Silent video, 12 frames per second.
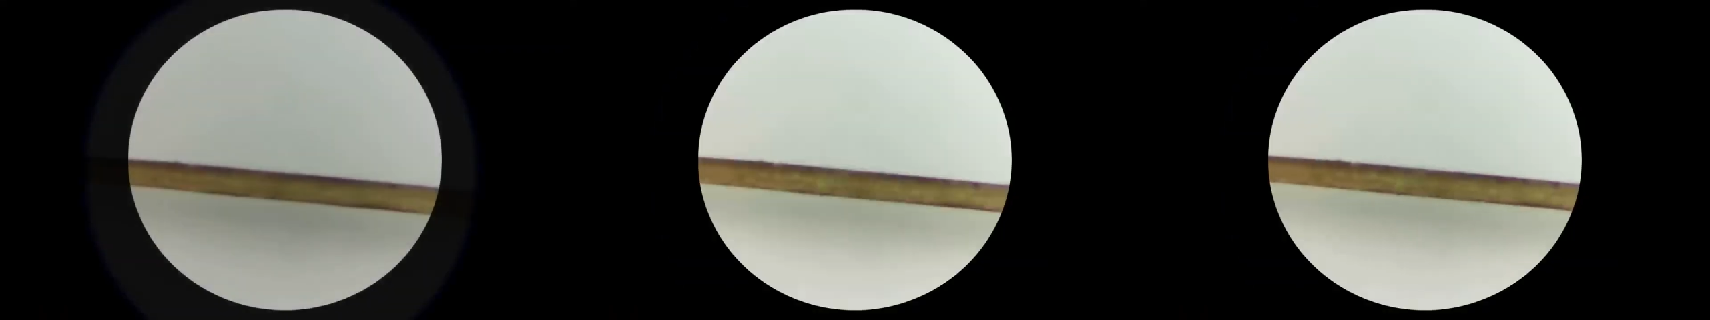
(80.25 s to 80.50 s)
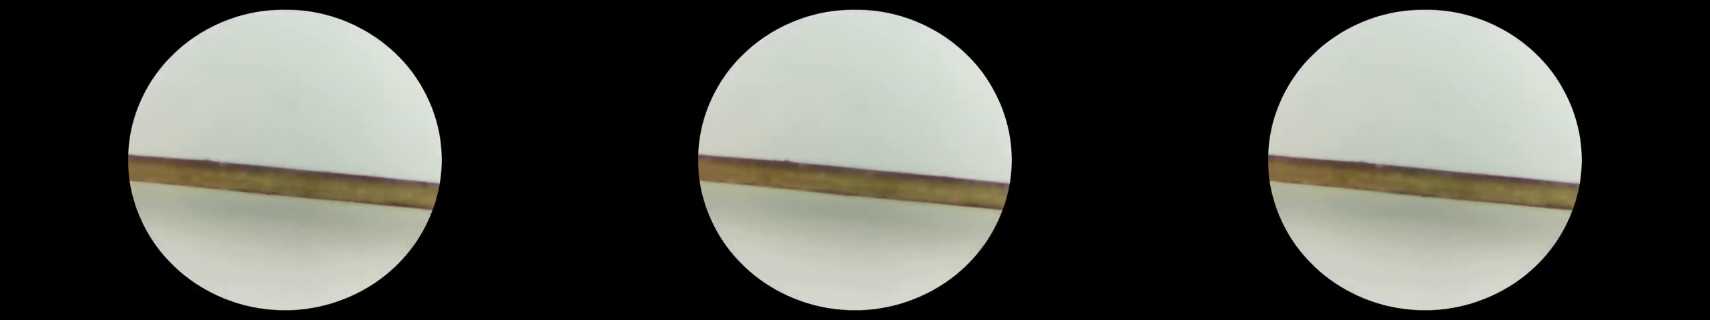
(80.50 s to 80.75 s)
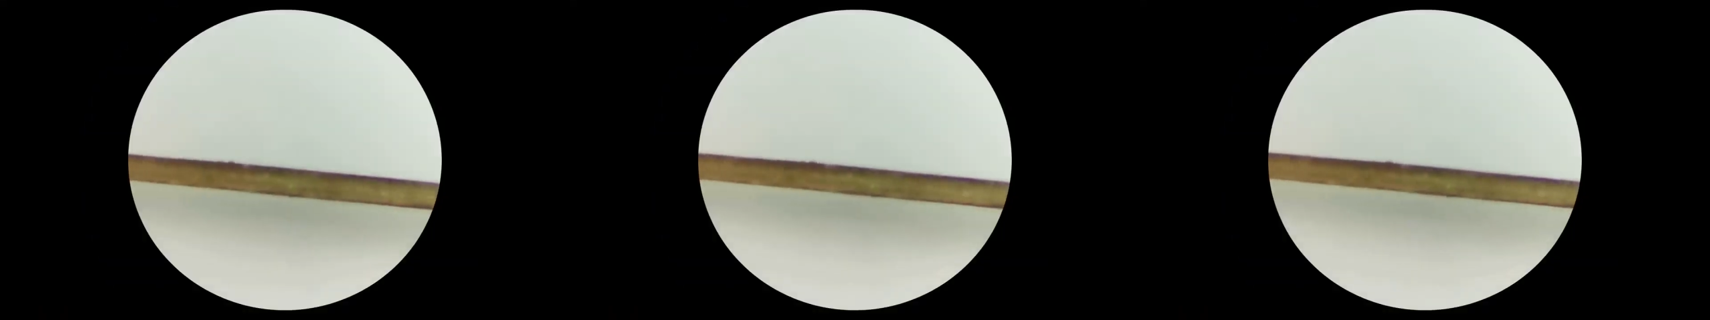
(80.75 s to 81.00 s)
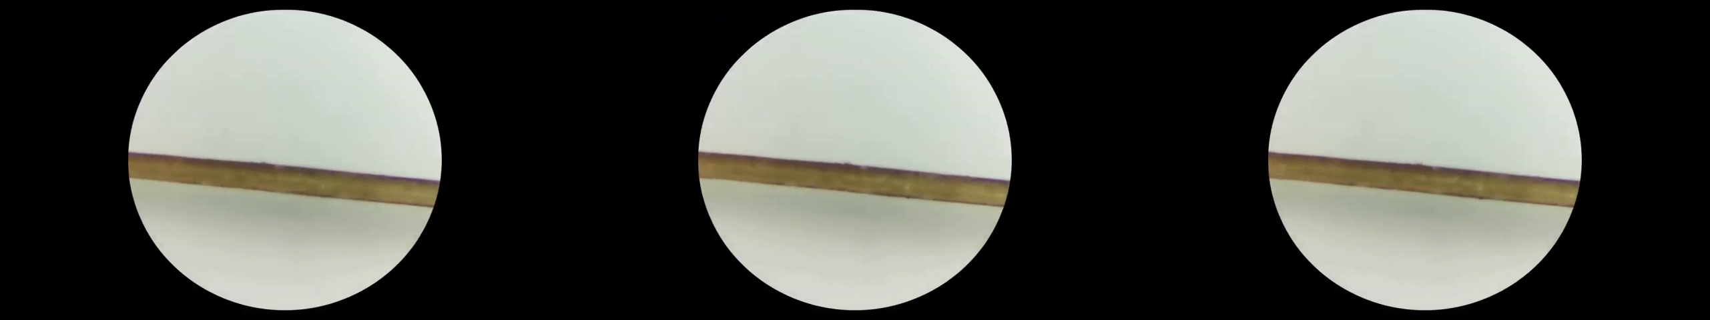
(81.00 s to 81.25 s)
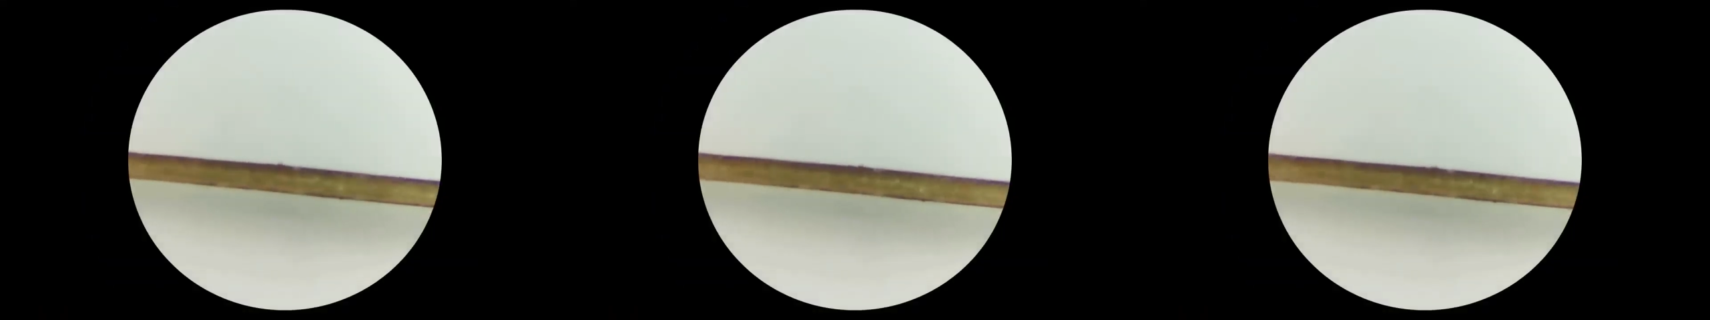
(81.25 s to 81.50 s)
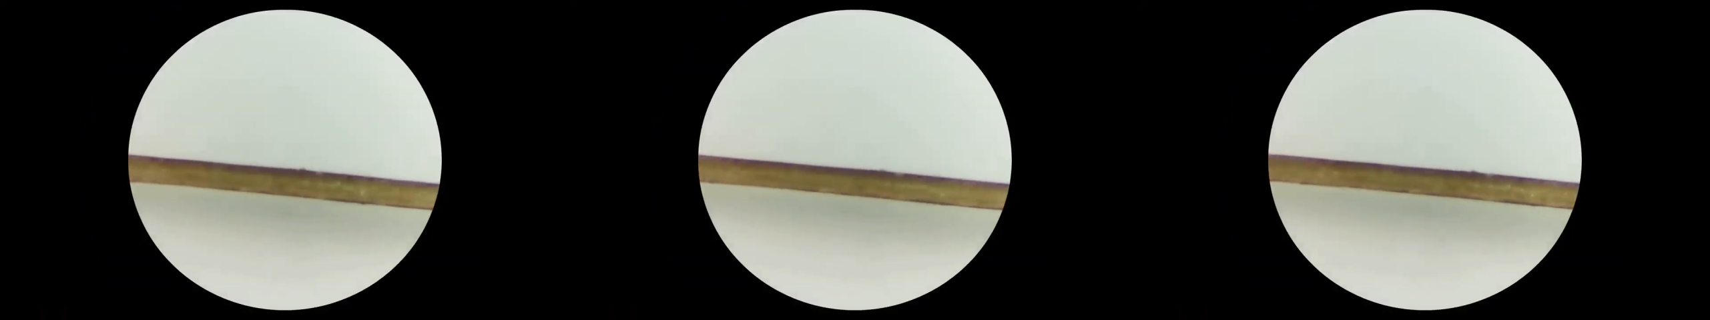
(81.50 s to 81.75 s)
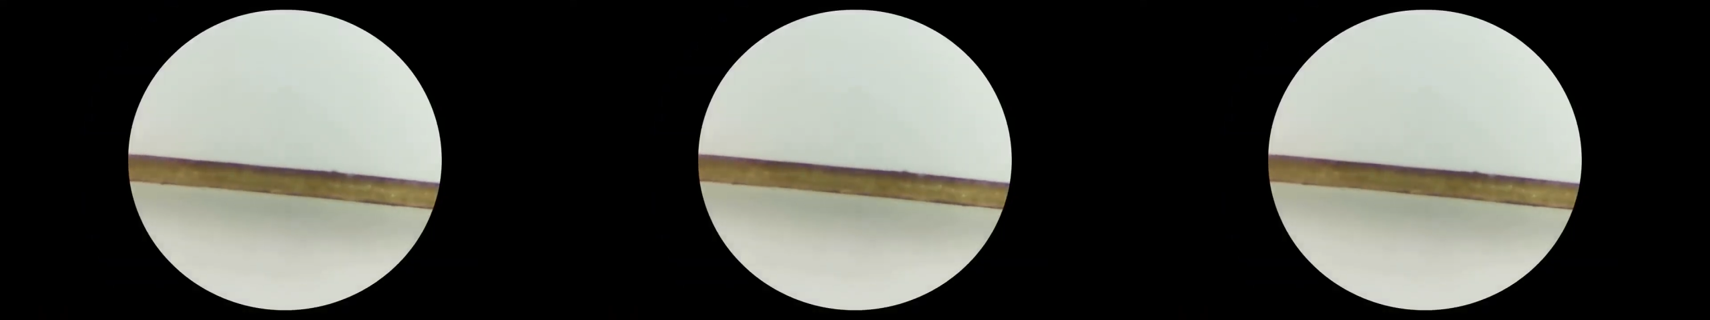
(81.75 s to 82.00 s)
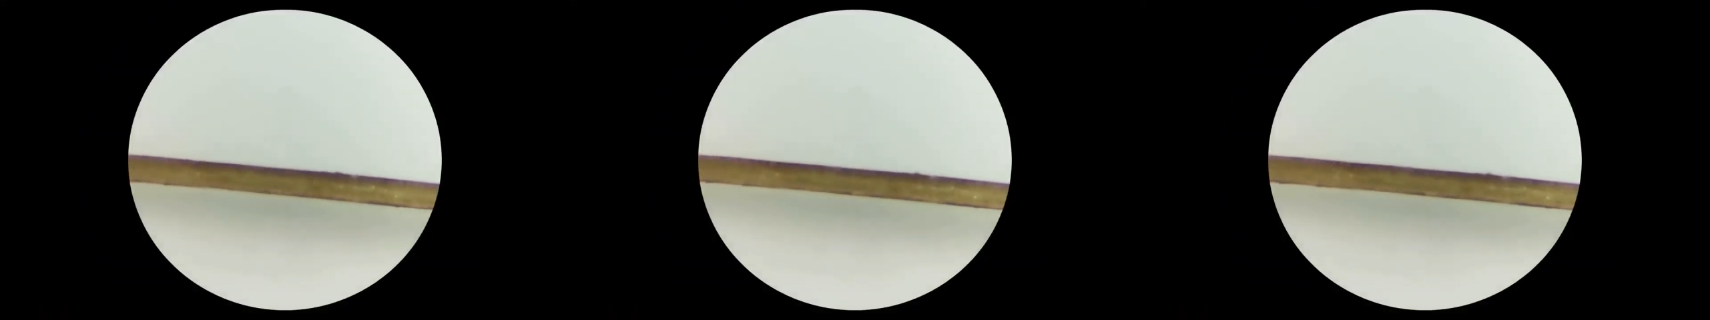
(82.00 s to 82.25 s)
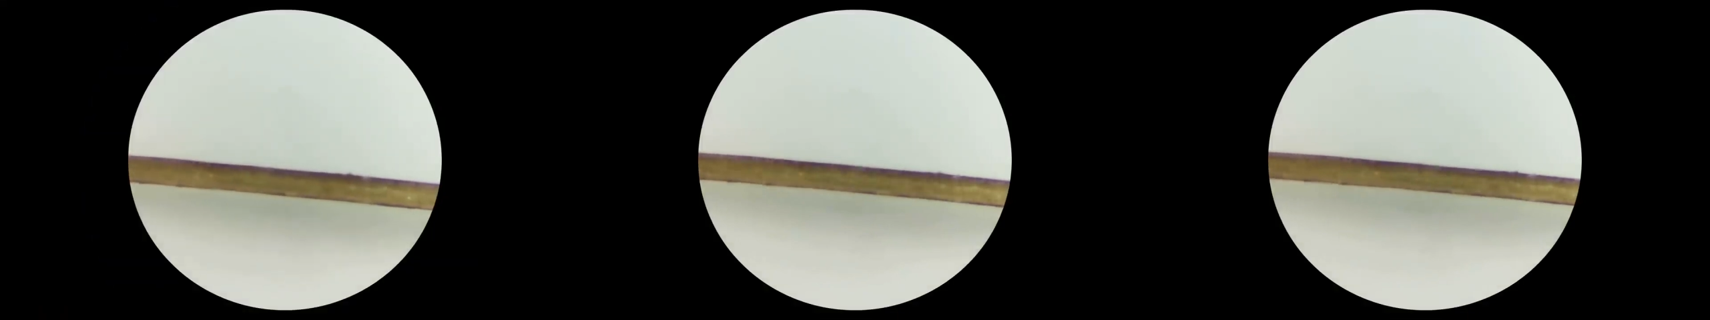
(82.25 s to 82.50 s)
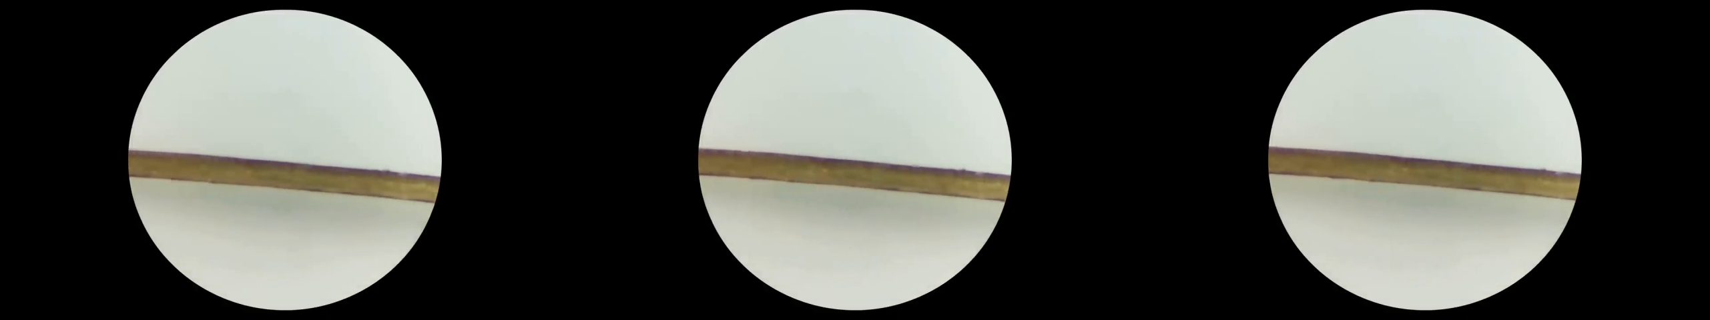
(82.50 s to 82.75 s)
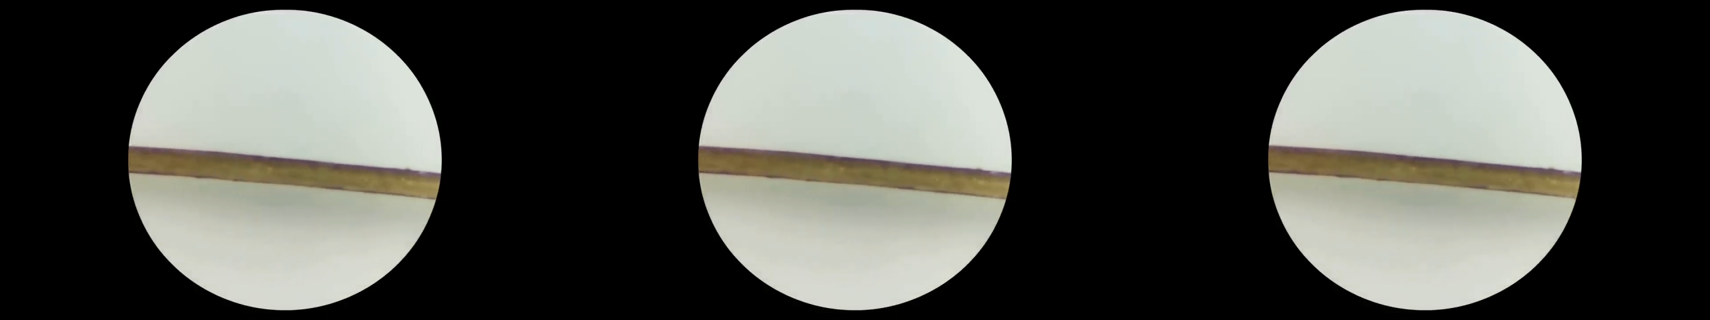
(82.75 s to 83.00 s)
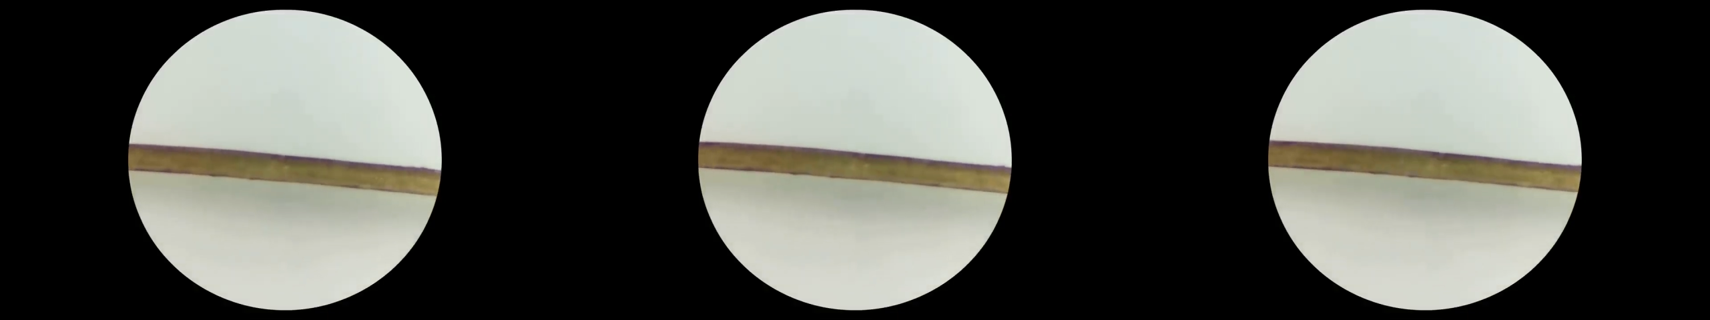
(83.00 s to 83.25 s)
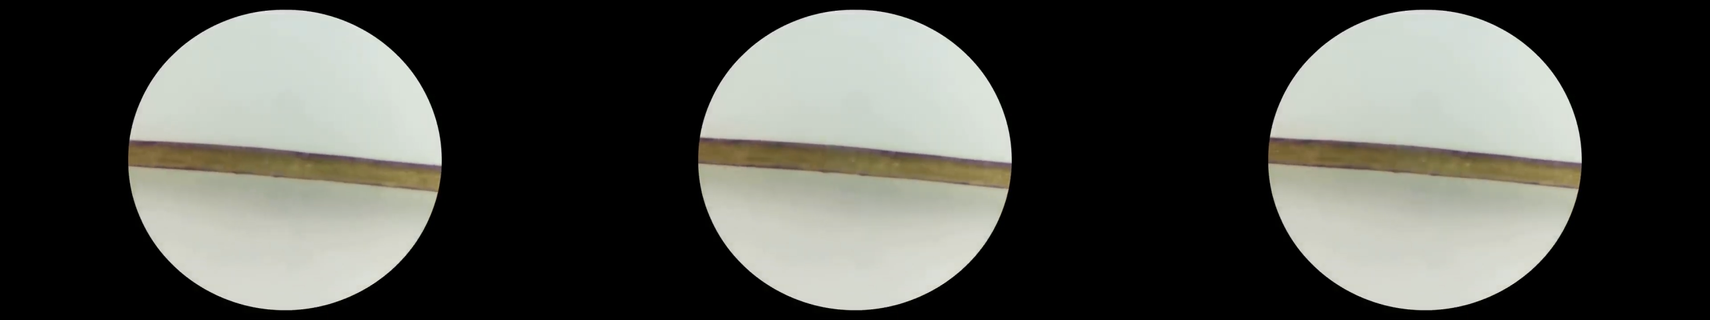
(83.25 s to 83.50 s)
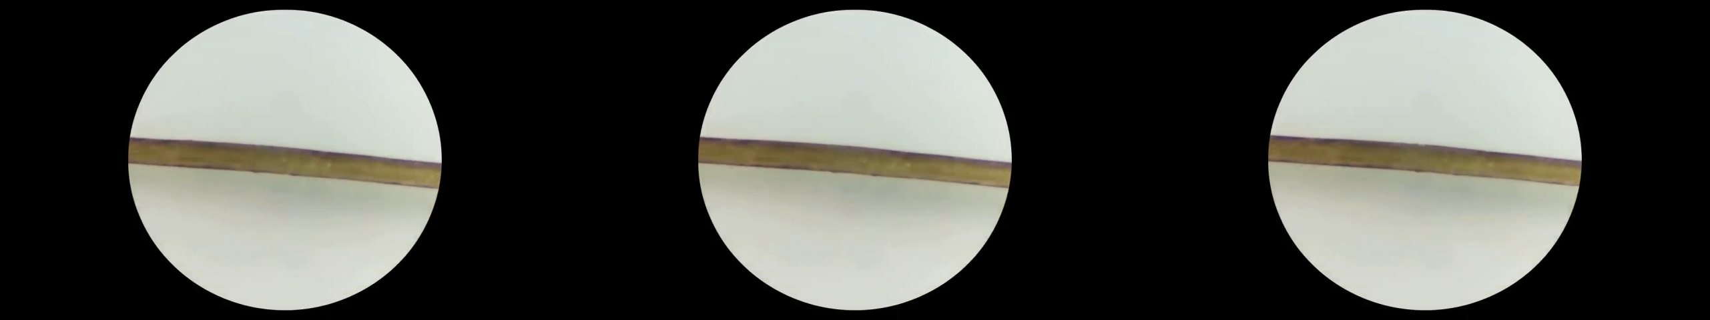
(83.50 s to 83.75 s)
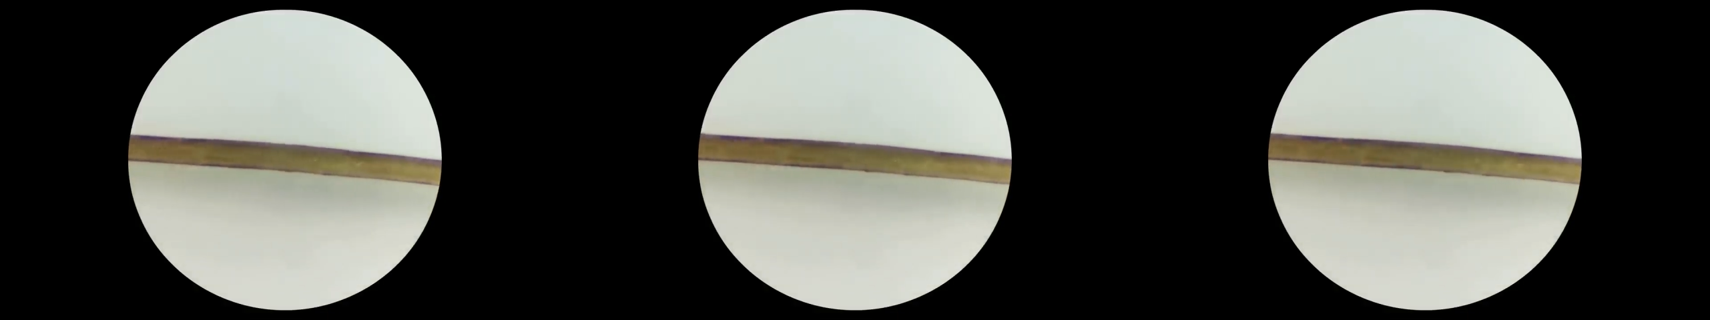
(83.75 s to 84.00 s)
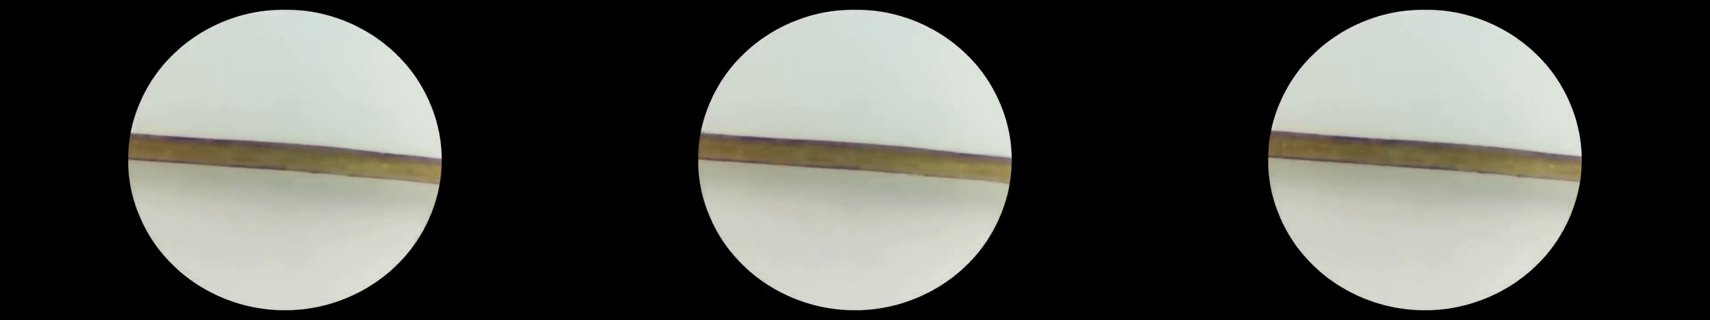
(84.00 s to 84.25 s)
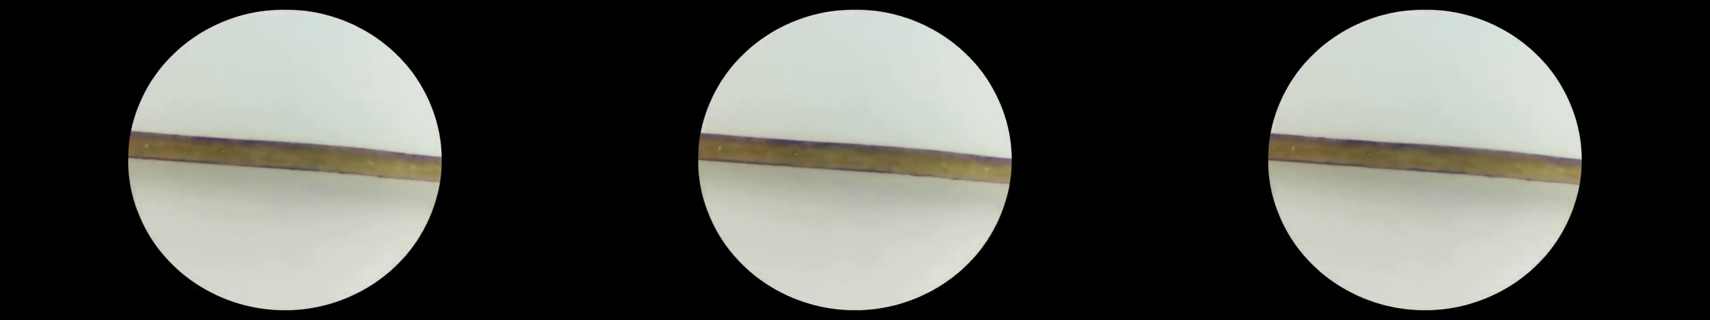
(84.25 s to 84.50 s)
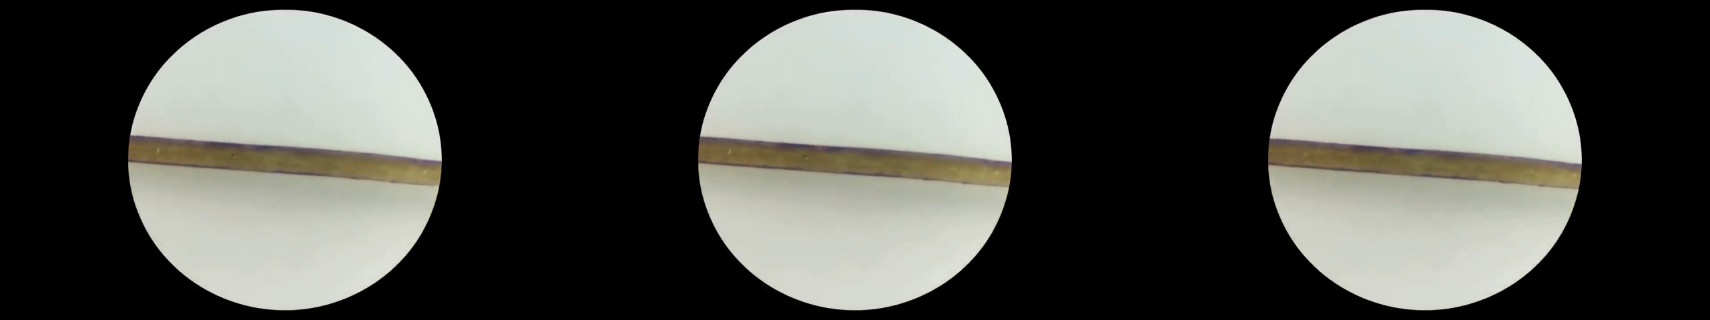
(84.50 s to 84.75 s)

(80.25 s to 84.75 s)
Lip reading: (no speaker visible)